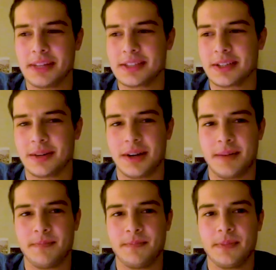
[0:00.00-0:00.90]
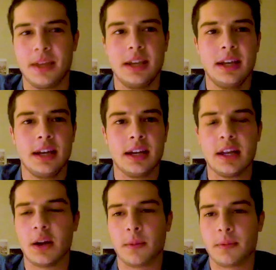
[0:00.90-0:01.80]
And so
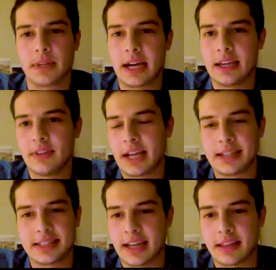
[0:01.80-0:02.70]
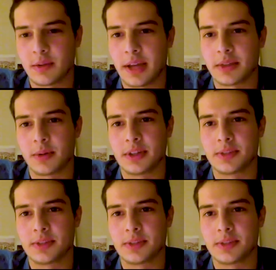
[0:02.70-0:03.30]
even guys like at the